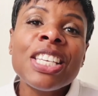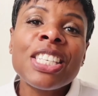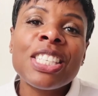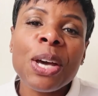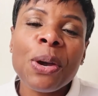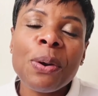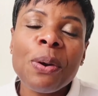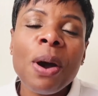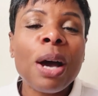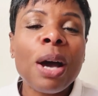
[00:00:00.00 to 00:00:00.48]

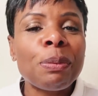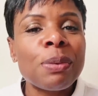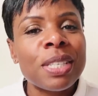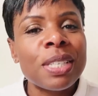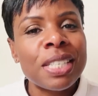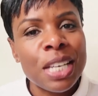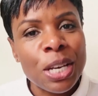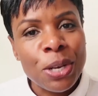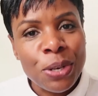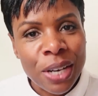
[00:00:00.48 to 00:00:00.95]
So I
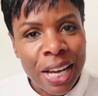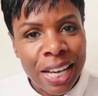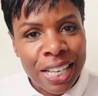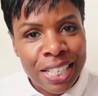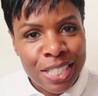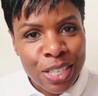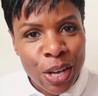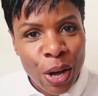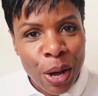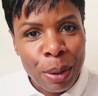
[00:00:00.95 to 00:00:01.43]
will see you
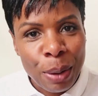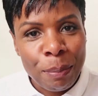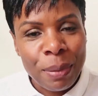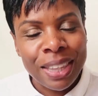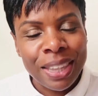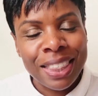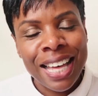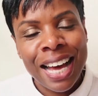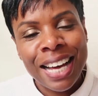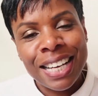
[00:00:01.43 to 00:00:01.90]
next
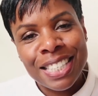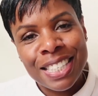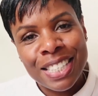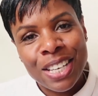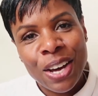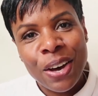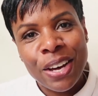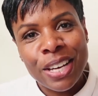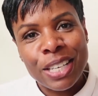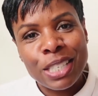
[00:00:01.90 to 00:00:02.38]
time. Thanks
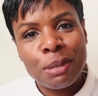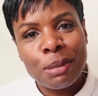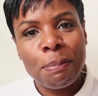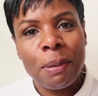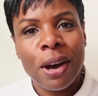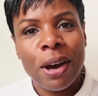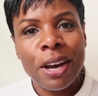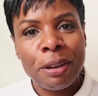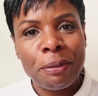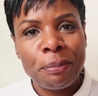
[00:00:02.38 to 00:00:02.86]
guys,
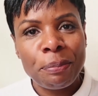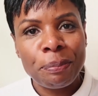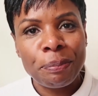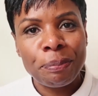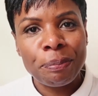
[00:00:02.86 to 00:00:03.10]
bye.